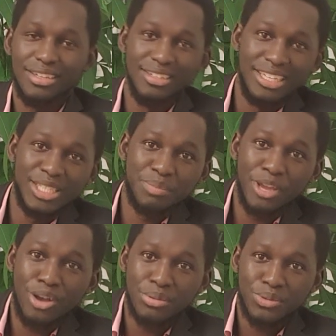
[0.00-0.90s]
these
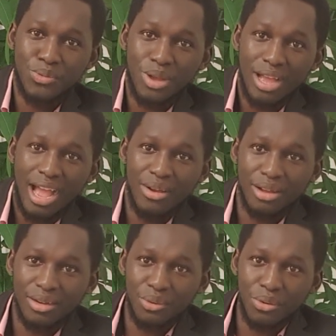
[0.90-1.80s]
pickups
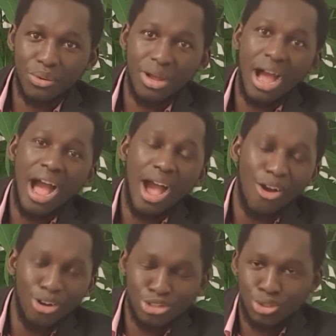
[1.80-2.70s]
are
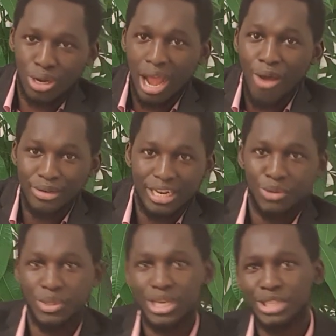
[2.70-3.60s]
all surrounded
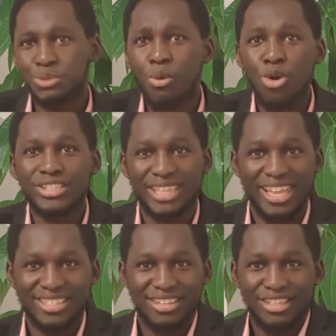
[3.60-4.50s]
with small
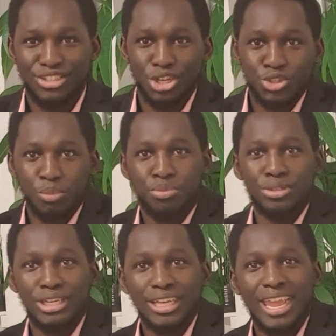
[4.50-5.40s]
sticks just to
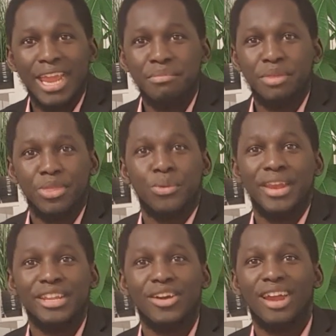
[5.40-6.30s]
put in
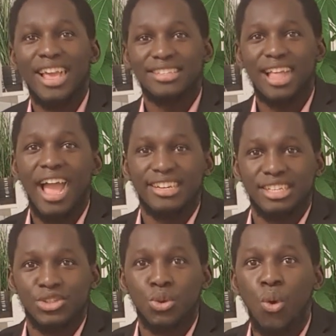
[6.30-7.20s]
between your legs like
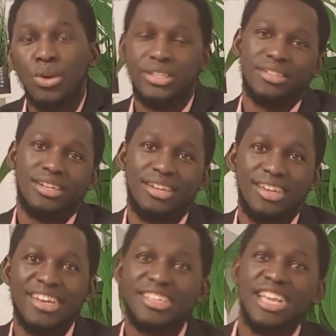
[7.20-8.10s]
this to hold it
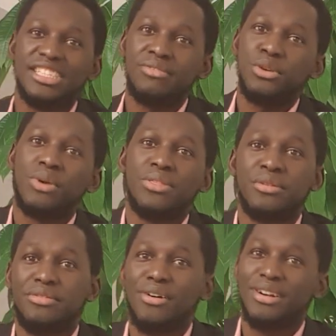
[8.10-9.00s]
in case if you want to
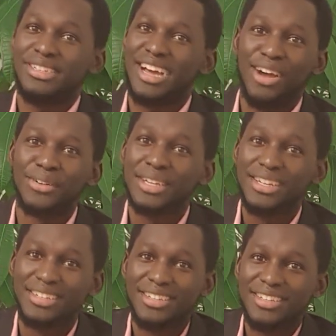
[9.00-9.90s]
fall down.
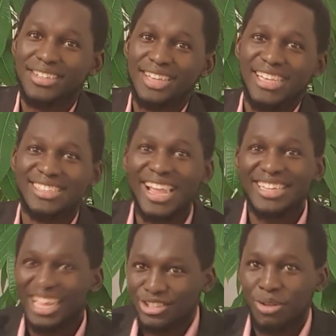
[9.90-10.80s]
A
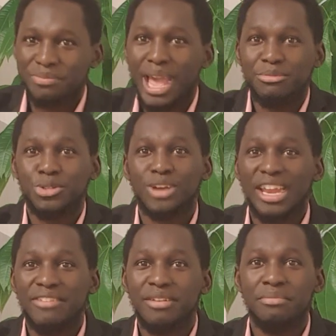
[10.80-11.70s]
stick that sometimes you can
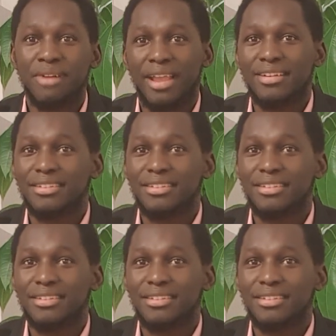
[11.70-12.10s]
even break.